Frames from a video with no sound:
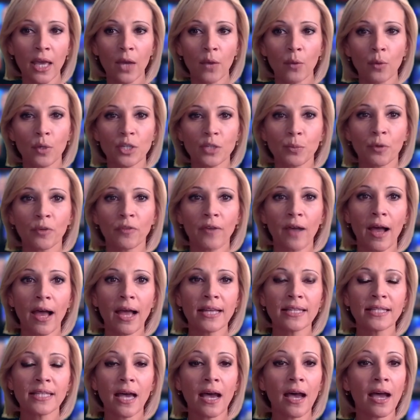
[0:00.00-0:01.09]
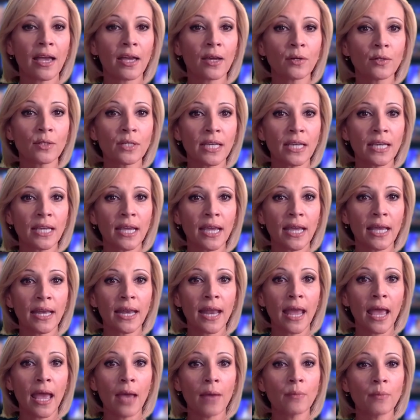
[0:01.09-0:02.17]
which provides IoT and
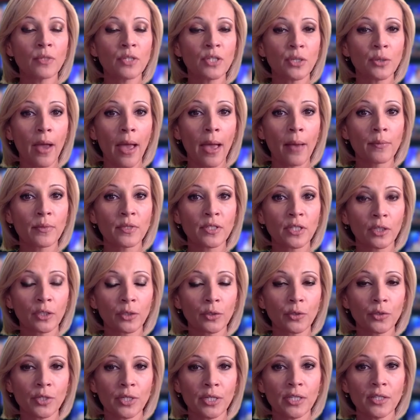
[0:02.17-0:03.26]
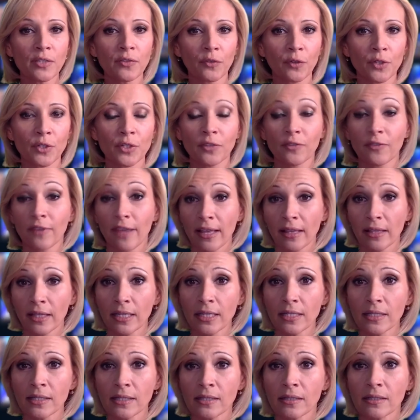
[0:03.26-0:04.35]
M2M solutions for
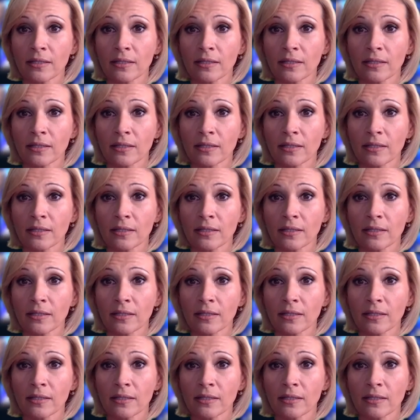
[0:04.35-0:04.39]
surveillance,